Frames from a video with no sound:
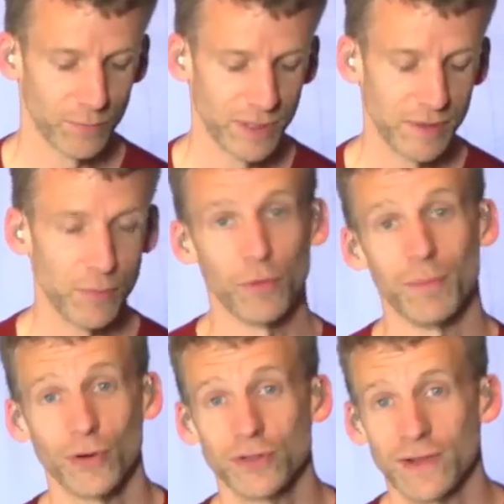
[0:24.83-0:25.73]
be more
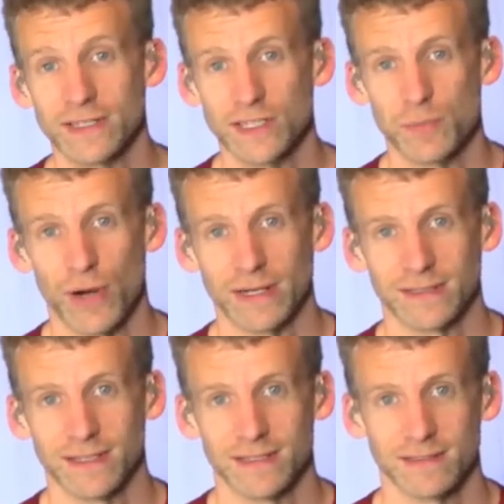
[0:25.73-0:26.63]
motivated to
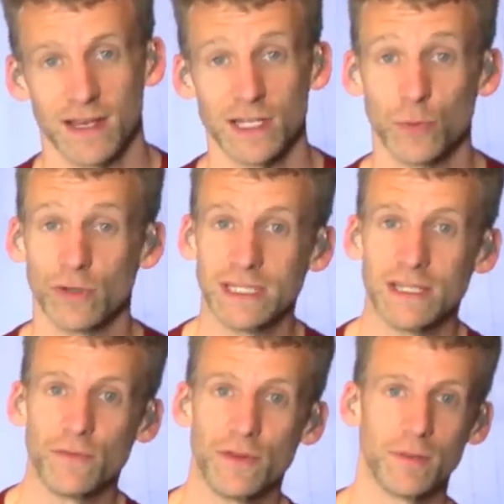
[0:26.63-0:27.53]
practice, and you want to
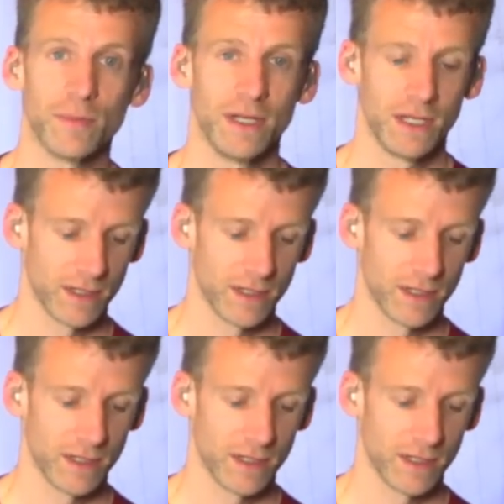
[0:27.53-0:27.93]
give them